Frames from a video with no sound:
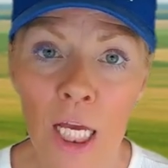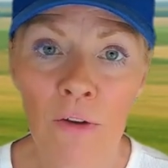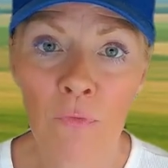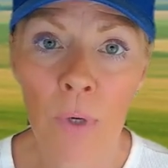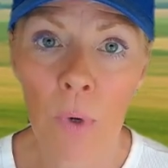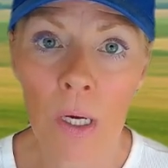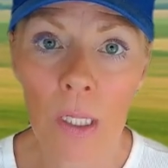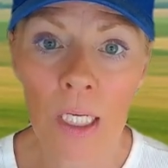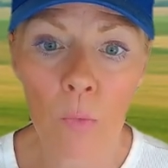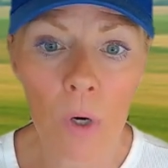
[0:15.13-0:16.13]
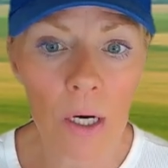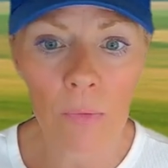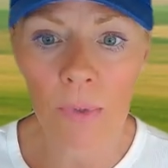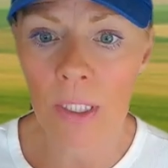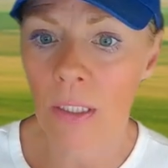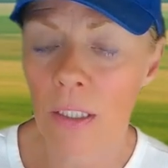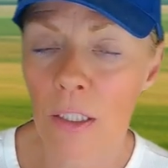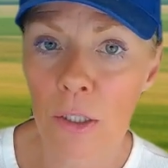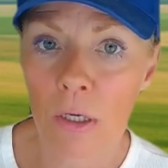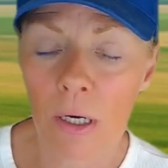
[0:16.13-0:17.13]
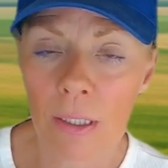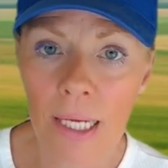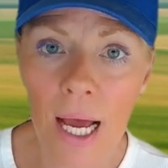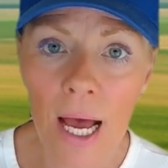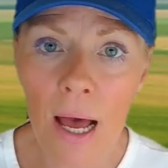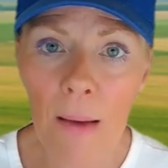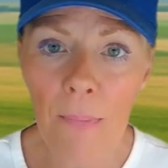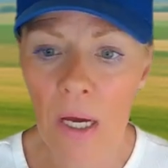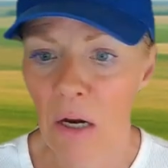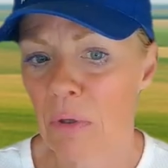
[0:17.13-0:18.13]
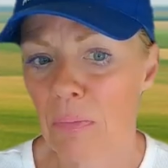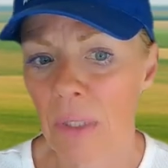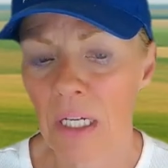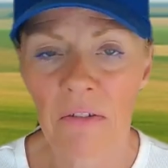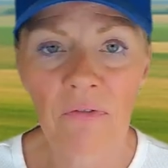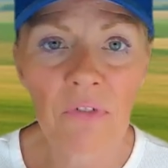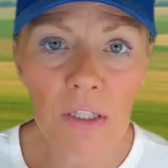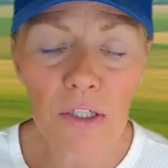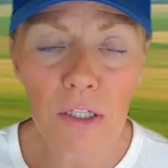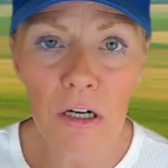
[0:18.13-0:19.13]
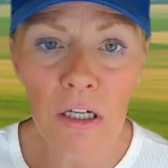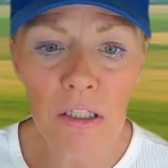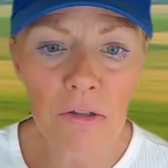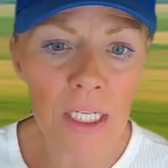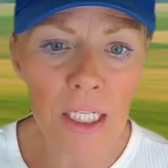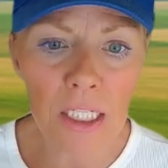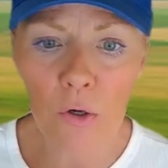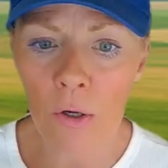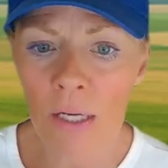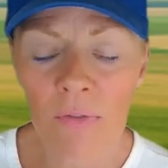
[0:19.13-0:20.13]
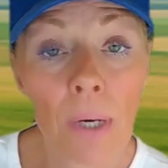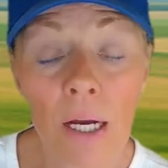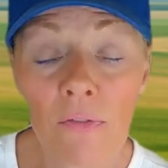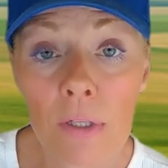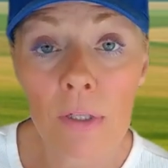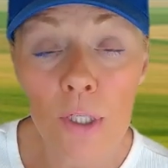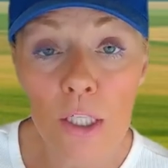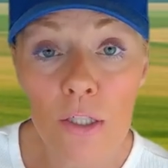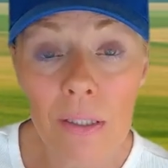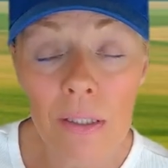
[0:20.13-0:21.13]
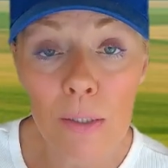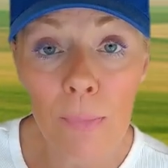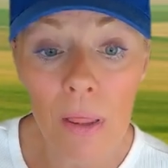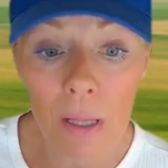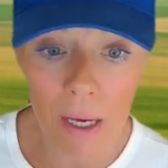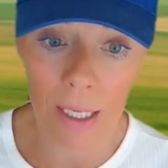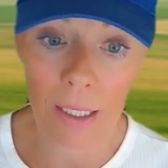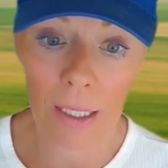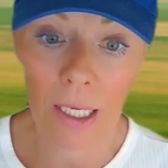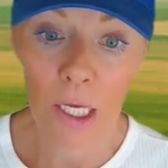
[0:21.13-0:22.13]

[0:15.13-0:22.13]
if we want clean water, we just need to turn on a tap, replace a filter cartridge, or even buy a filtration system online.